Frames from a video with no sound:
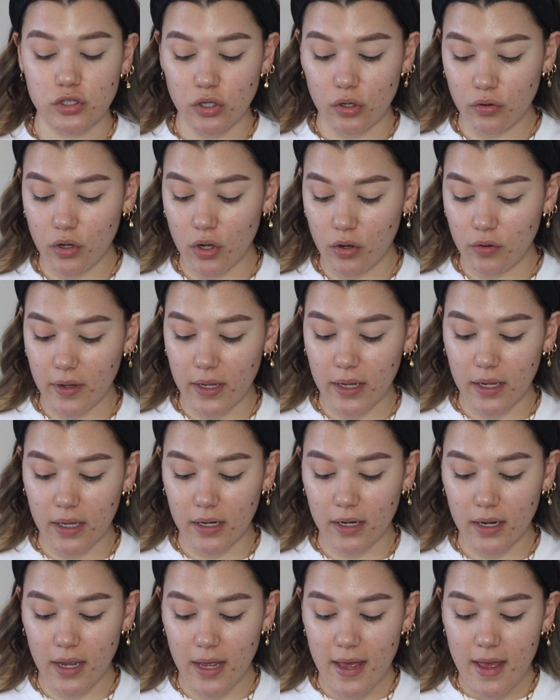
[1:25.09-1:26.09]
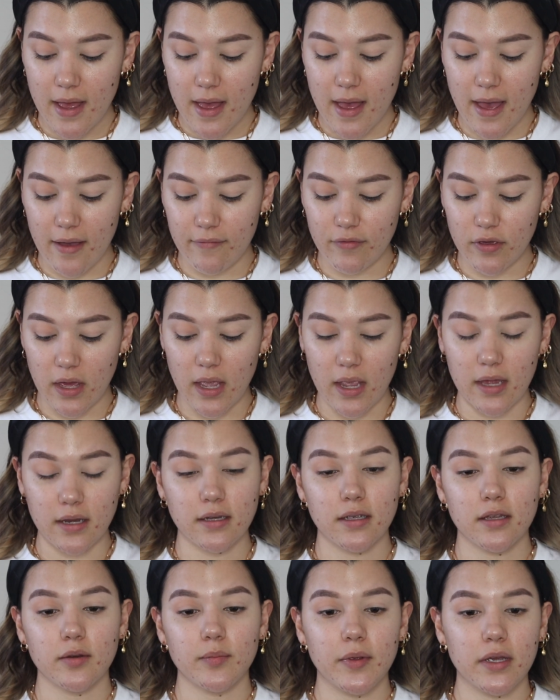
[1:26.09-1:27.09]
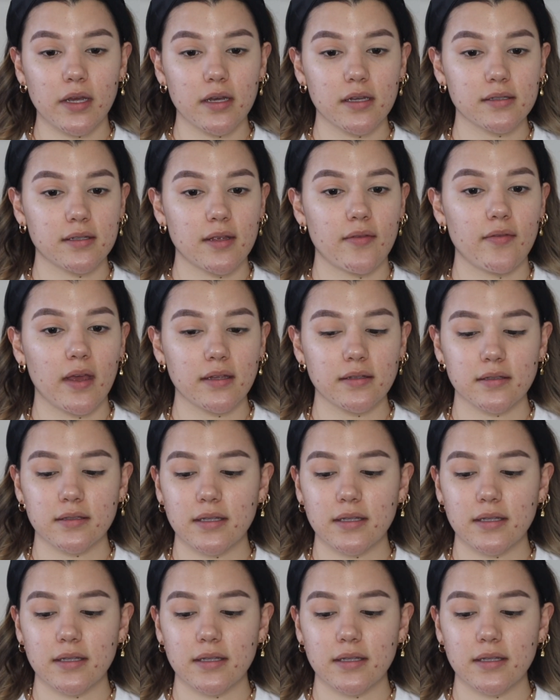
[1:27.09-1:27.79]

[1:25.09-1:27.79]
Don't go in heavy-handed because then